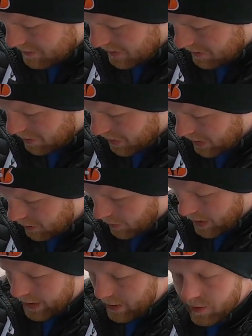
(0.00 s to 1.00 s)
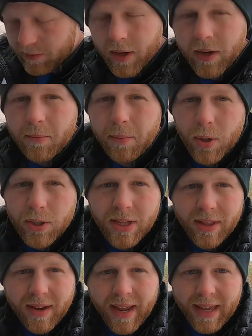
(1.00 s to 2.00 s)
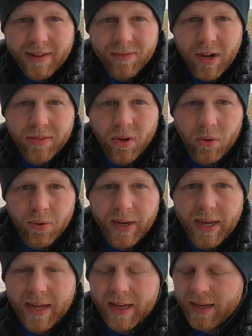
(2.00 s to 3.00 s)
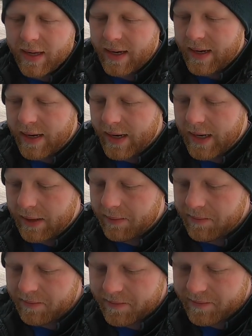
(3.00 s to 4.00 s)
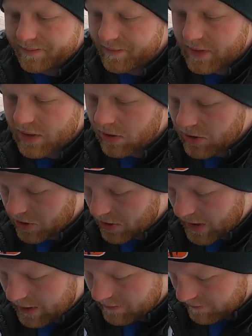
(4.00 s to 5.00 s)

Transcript: me a pretty good while, a good portion of the day, if not the whole day. As long as you're not